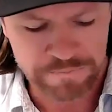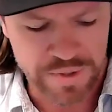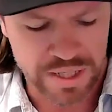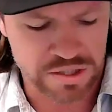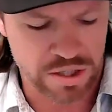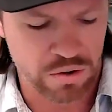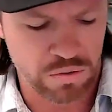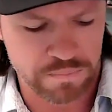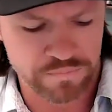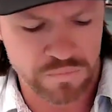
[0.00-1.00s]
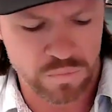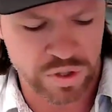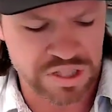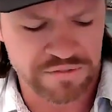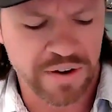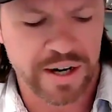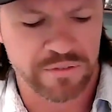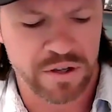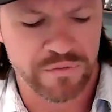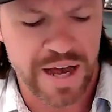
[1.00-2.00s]
And so, which is fine
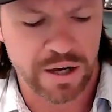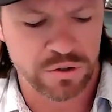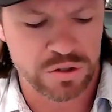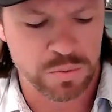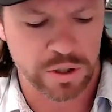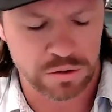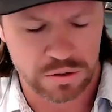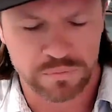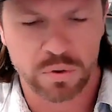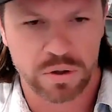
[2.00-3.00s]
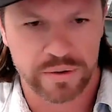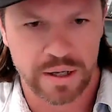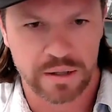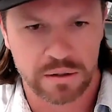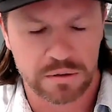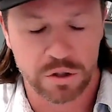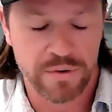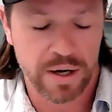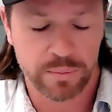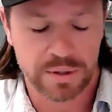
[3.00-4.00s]
if value is what you're looking for and you're
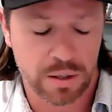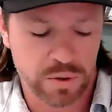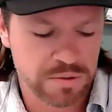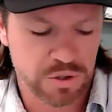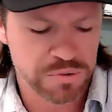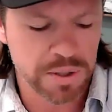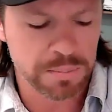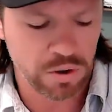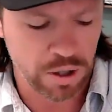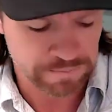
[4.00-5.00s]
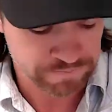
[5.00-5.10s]
fine with that, which most people are.